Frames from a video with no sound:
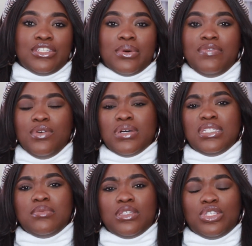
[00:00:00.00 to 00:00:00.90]
So if you want
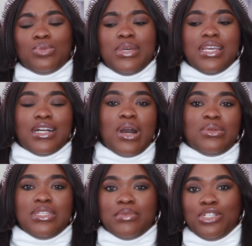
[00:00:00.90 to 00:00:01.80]
something sweet and
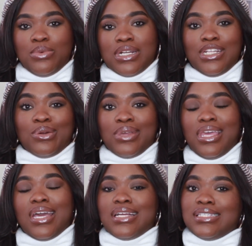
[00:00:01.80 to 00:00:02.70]
cozy, but you want a little
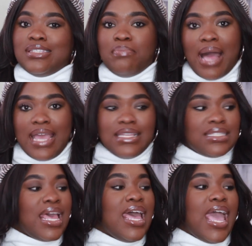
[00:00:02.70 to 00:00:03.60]
kick of spice
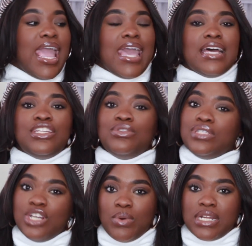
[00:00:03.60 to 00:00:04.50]
and you
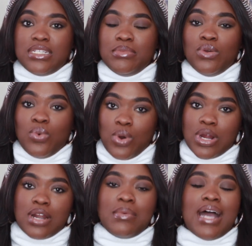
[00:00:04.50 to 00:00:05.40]
still want it to be
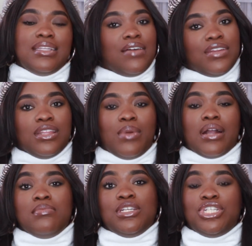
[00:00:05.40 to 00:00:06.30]
warm, I definitely
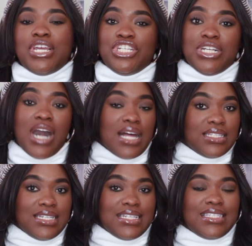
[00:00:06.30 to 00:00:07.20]
recommend Changing
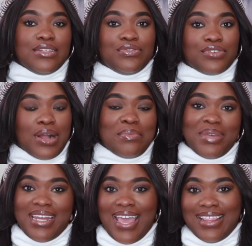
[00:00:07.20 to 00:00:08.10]
Constance from
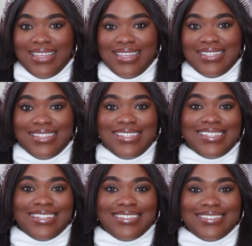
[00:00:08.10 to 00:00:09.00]
Penhaligon's.